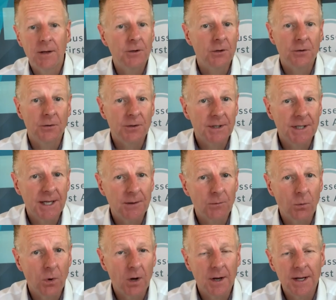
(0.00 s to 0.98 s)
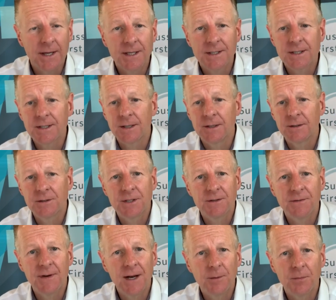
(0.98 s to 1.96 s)
your kit wise and
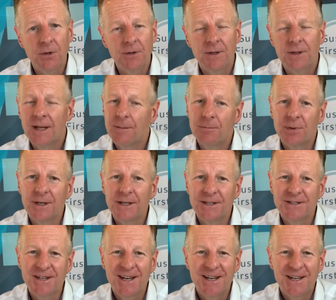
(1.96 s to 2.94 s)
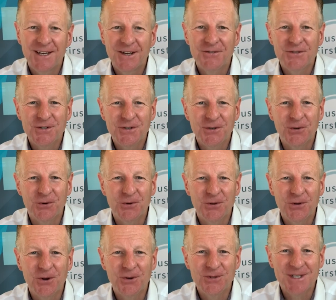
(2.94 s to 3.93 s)
development, then please give us a
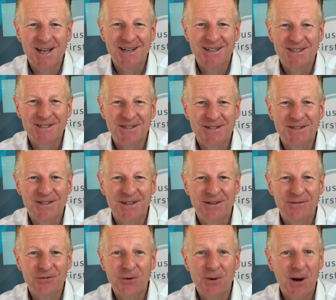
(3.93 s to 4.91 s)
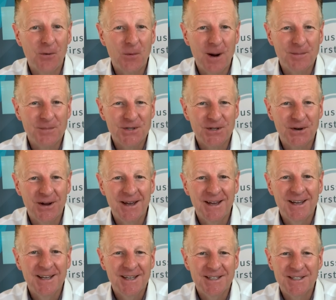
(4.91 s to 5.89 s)
call, contact us through our website
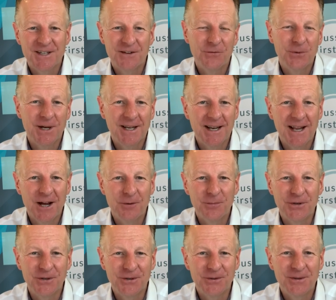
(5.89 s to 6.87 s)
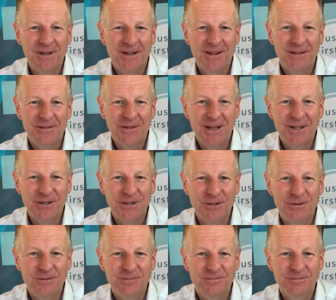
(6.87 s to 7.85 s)
and see if we can help you. Thank you.